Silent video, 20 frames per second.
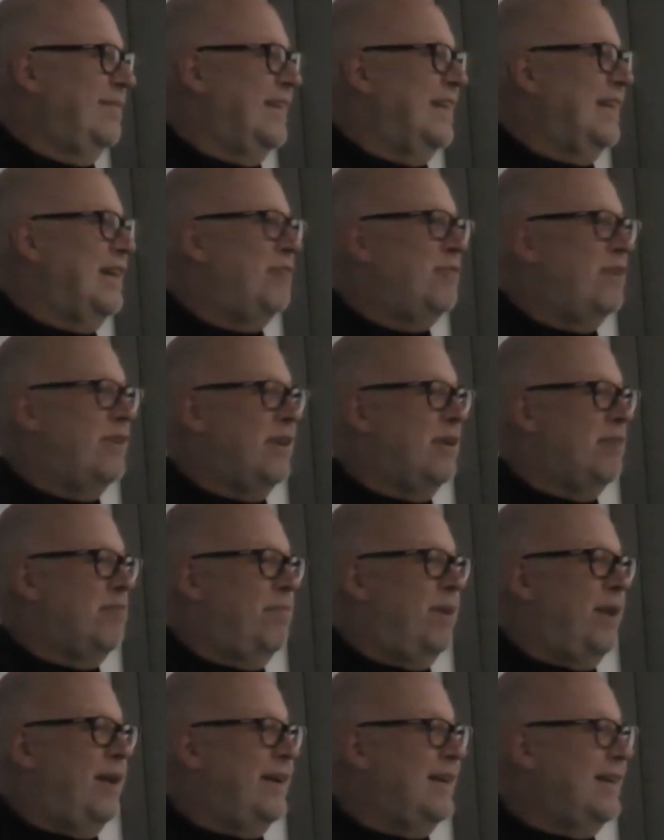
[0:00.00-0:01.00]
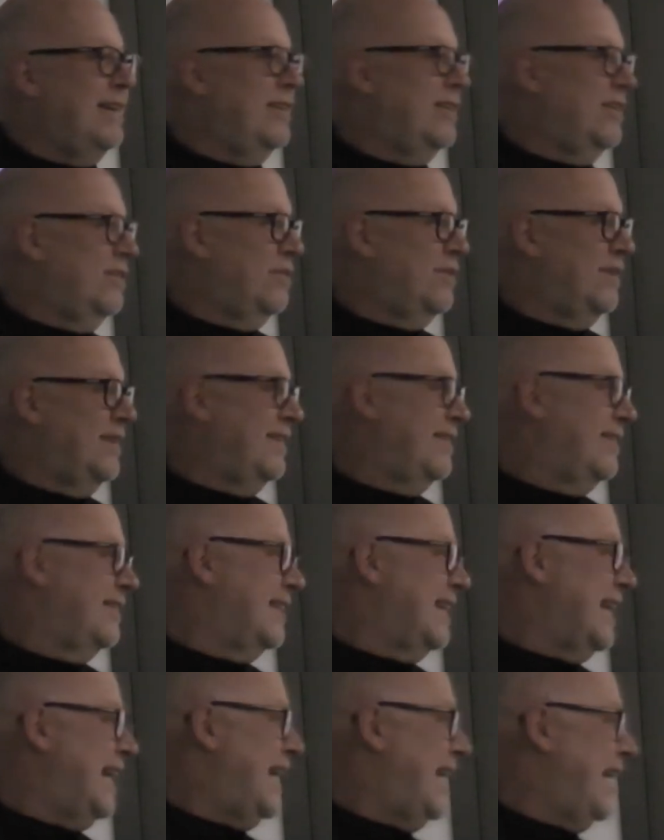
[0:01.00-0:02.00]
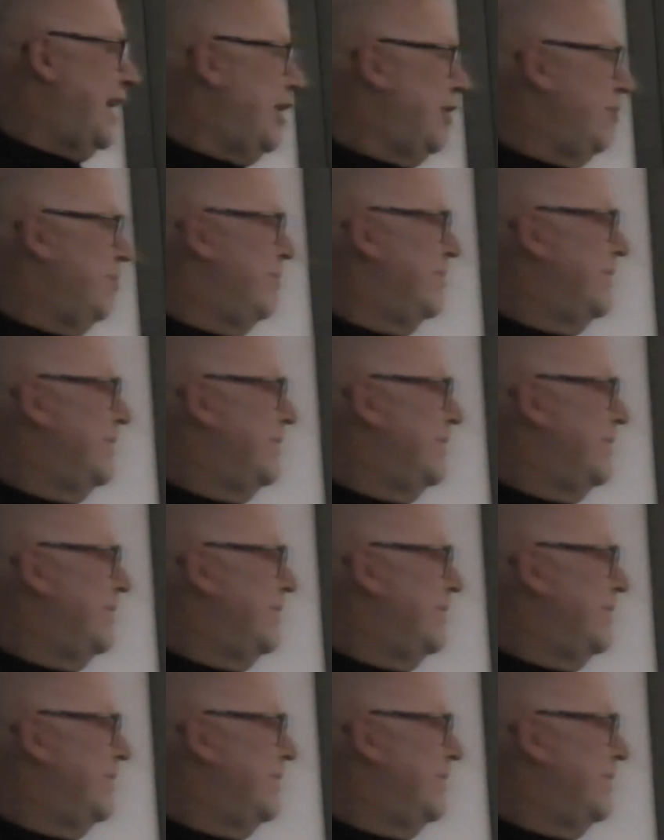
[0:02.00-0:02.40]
Now, I'm not going to blind you with um,